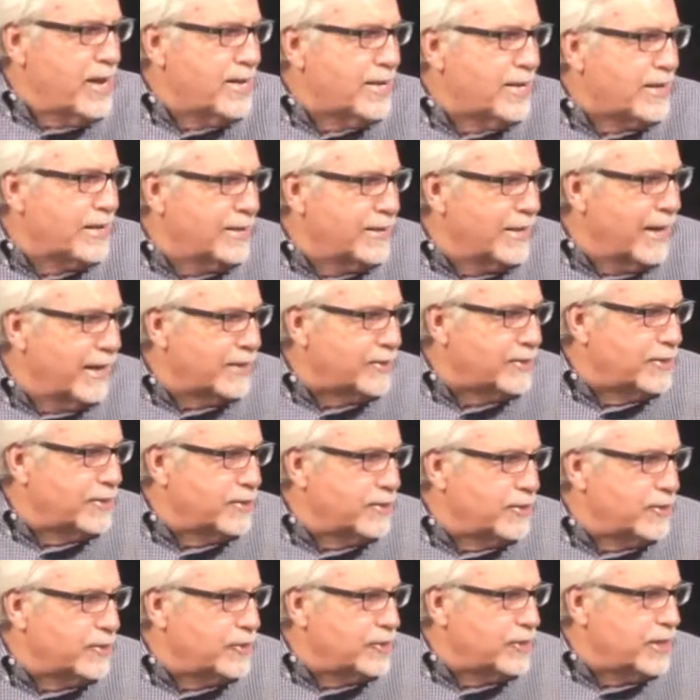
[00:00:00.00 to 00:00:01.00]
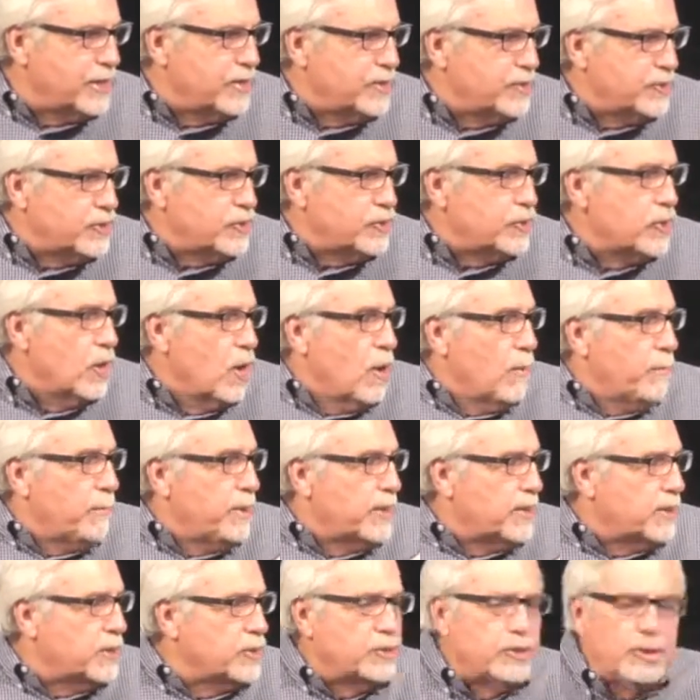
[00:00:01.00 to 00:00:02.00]
connected to Jesus
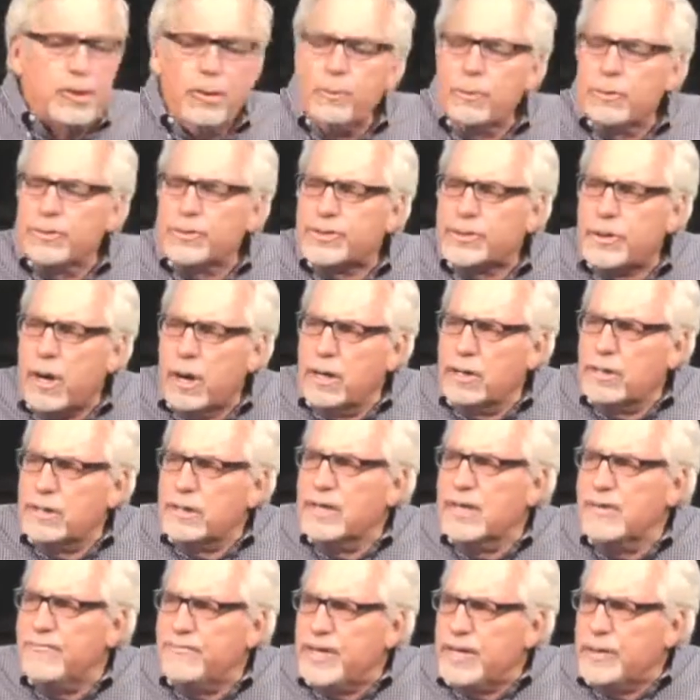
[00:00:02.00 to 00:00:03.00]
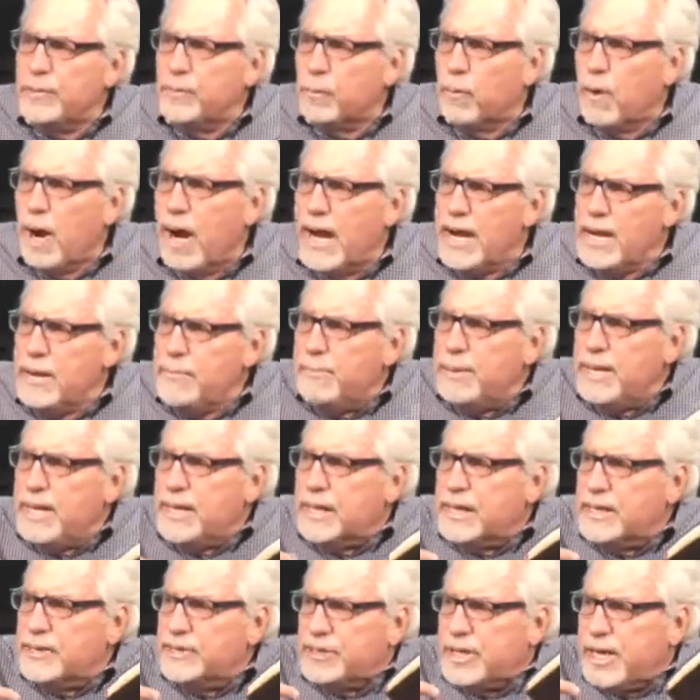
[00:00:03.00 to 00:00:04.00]
because you will start living right
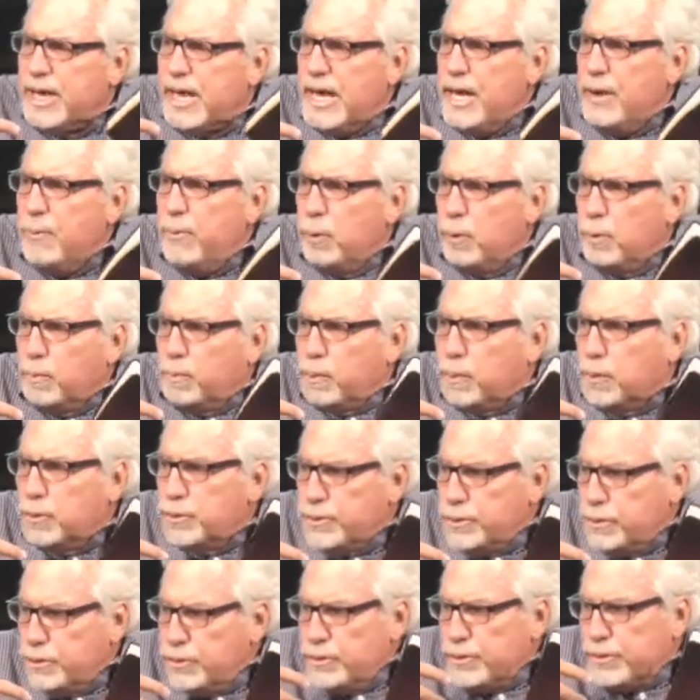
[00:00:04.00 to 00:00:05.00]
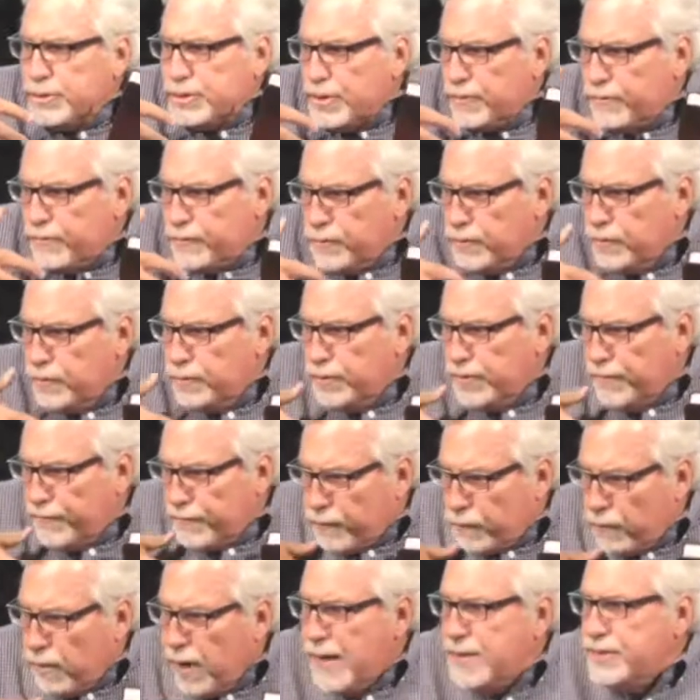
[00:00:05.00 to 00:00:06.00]
because He will produce the fruit of
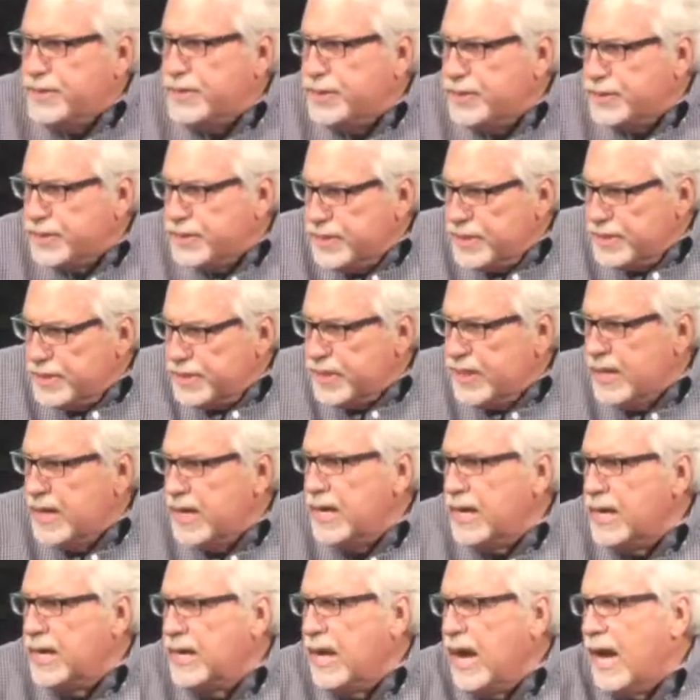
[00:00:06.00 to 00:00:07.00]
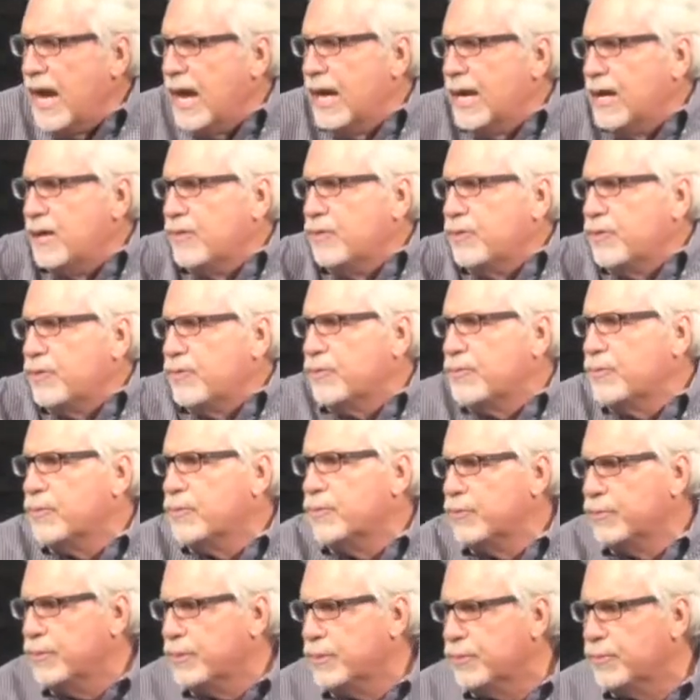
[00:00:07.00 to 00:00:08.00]
righteousness in and
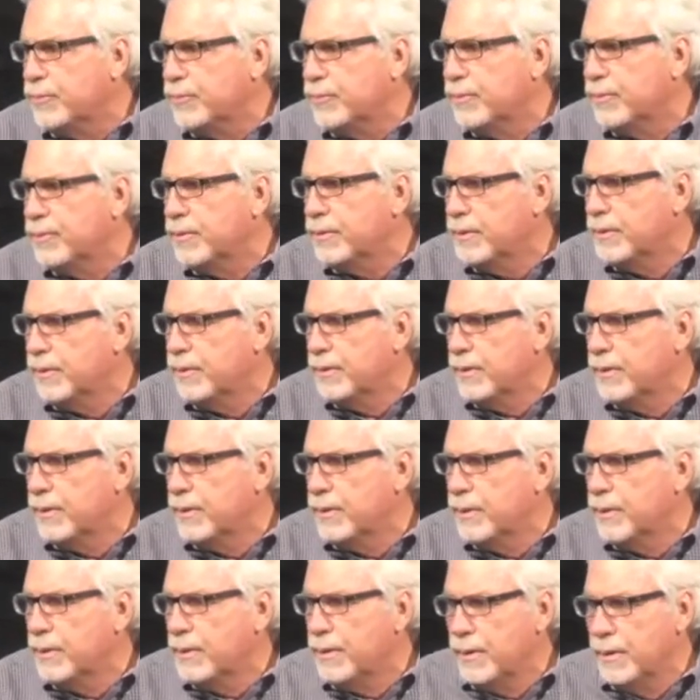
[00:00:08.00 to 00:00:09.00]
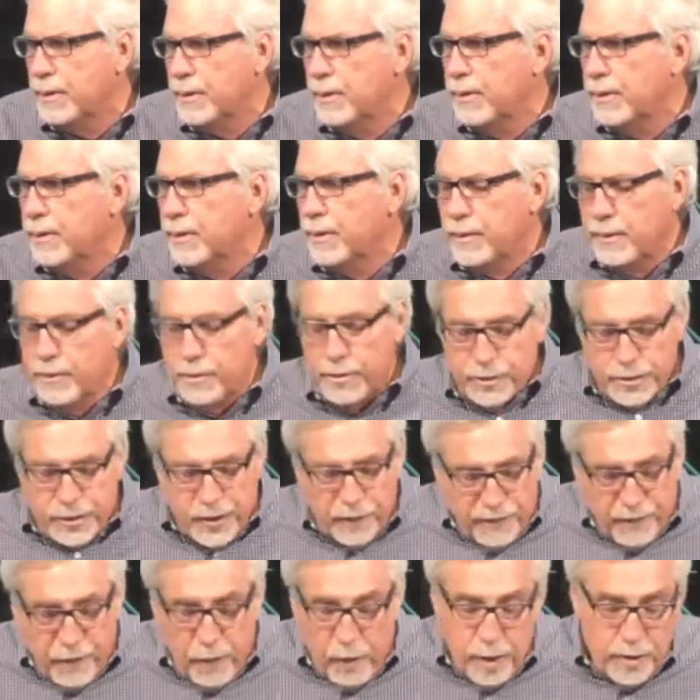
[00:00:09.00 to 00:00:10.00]
through you. There's a
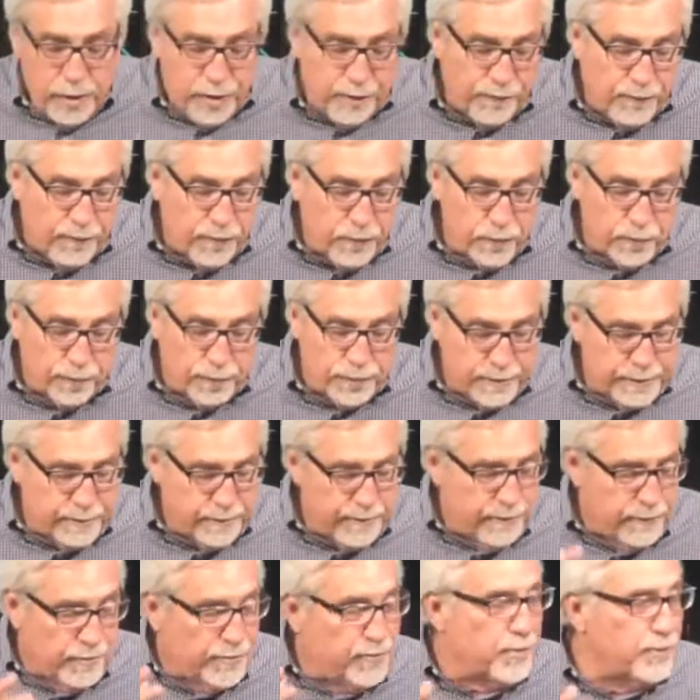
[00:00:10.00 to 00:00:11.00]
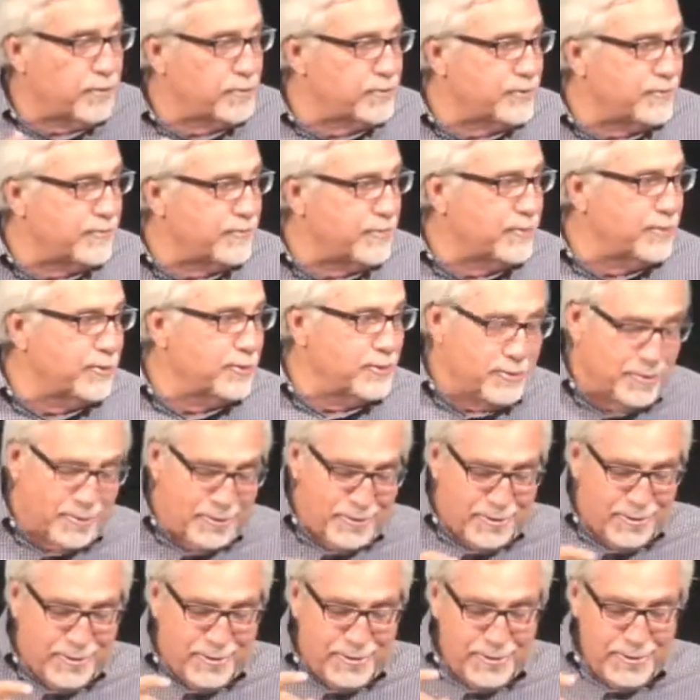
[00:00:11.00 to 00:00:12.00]
fourth fruit for those of you
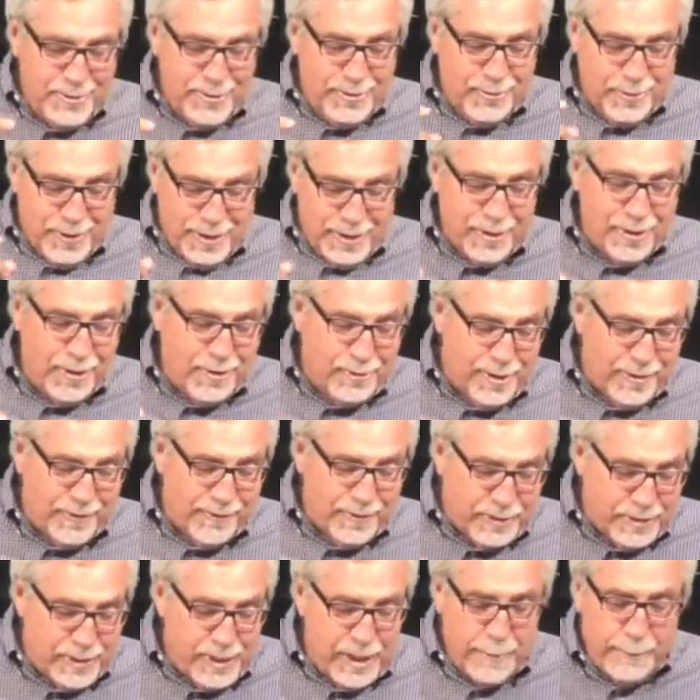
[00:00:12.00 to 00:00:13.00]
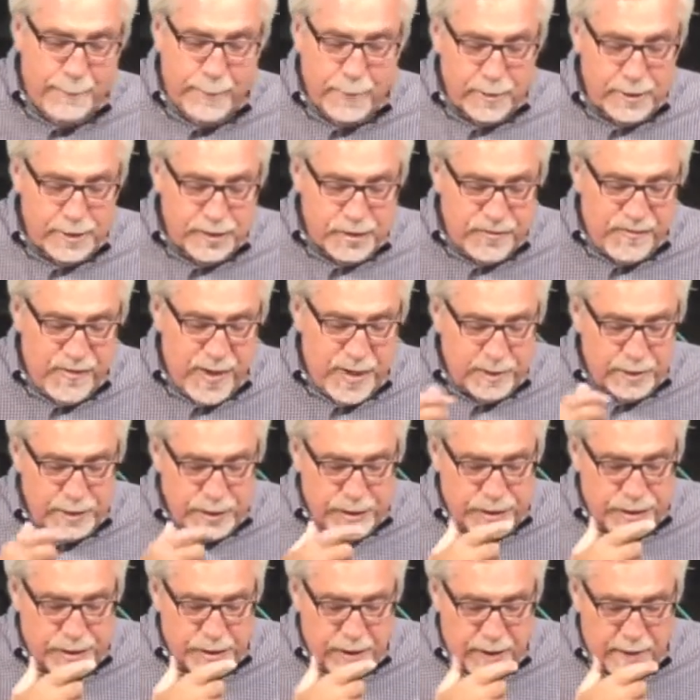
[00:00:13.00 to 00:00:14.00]
who want to go even deeper, and it's found
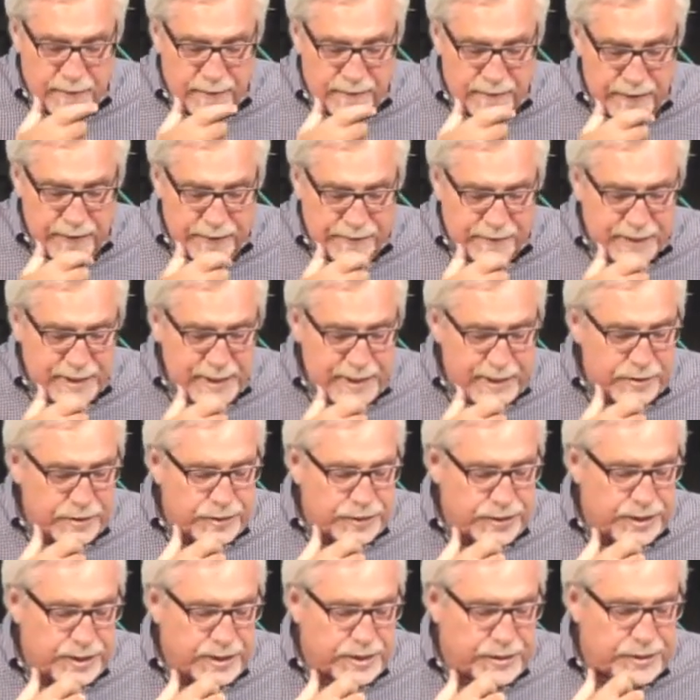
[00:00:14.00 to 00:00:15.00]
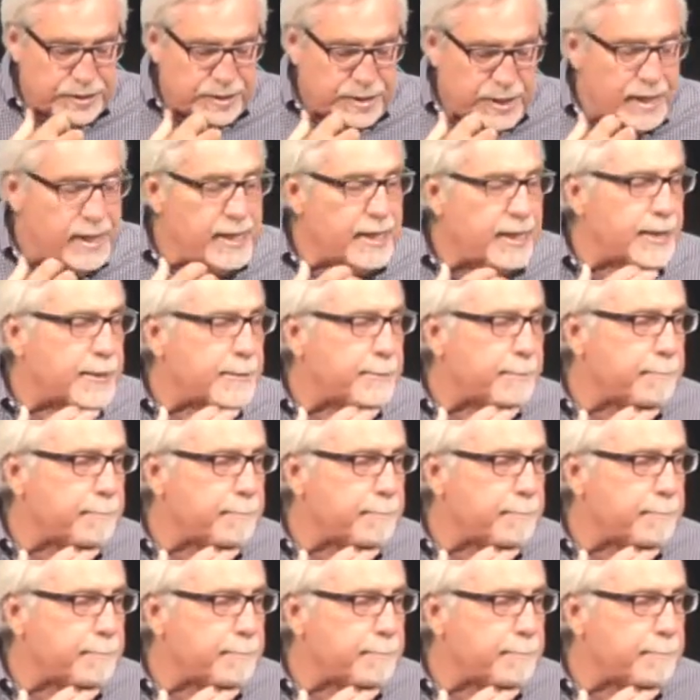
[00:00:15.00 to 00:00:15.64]
in John 15, 16.